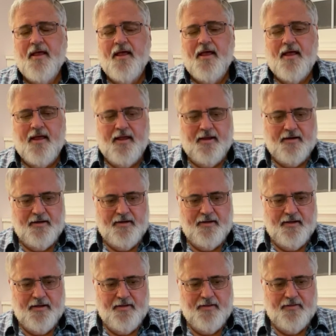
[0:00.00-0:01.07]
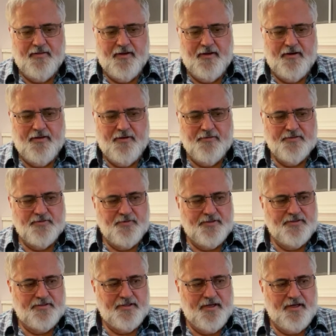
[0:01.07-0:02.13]
And then there was
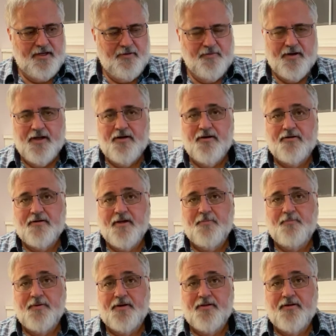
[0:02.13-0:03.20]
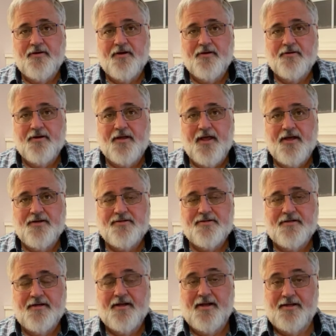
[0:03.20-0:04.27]
one Sunday when I looked up into the
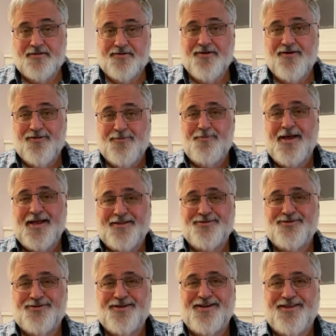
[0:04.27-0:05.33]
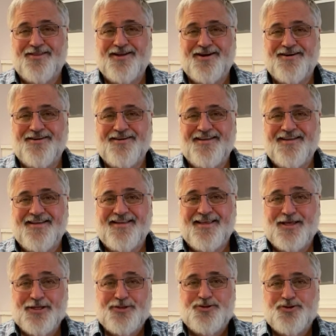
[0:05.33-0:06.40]
congregation and I saw the man sitting there.
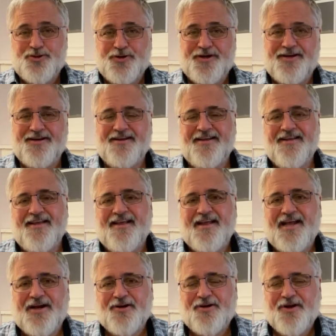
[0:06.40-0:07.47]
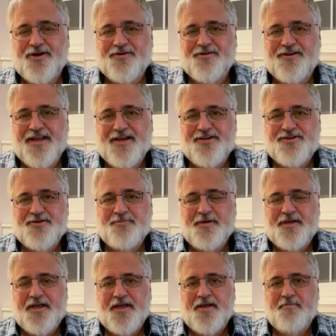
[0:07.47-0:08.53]
He had joined our congregation,
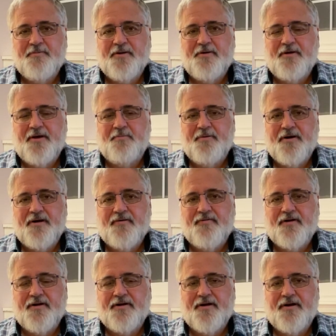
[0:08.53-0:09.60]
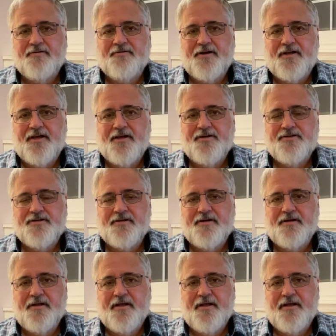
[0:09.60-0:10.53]
became a part of our congregation.